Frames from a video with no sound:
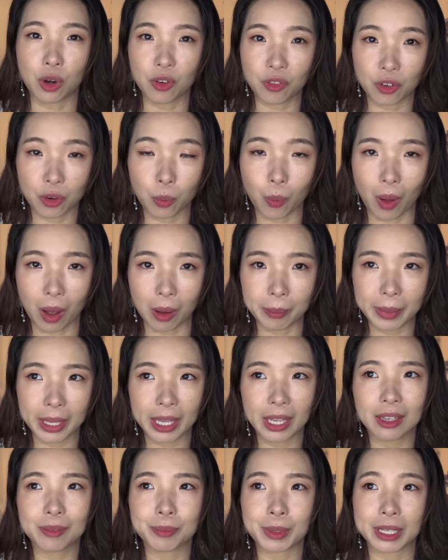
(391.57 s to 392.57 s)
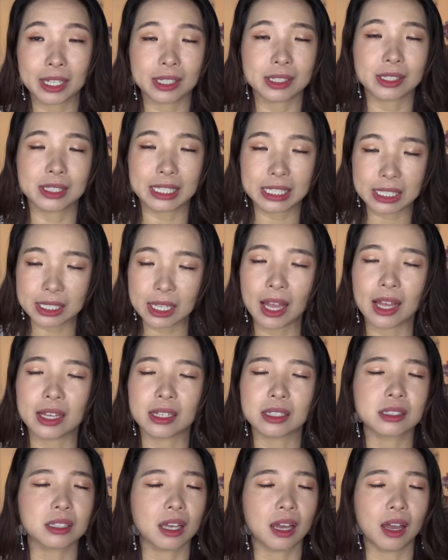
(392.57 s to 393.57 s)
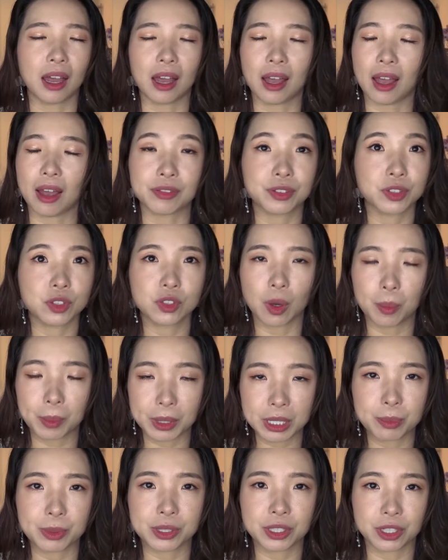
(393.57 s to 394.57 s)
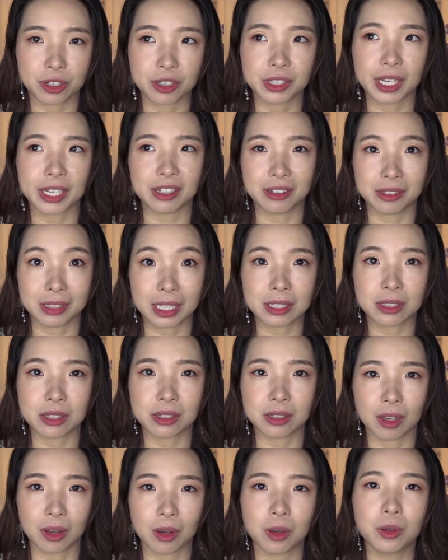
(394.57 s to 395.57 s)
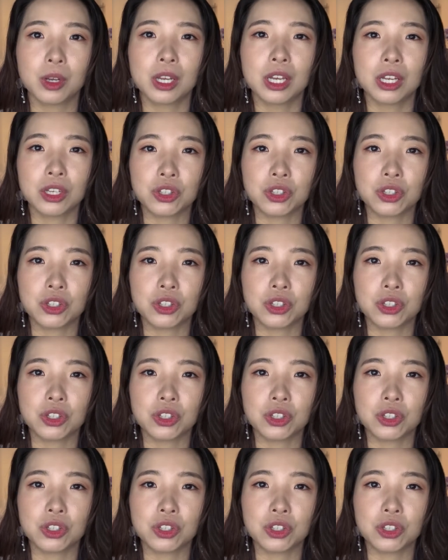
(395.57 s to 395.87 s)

overwhelming because these tests have so much material that you need to know.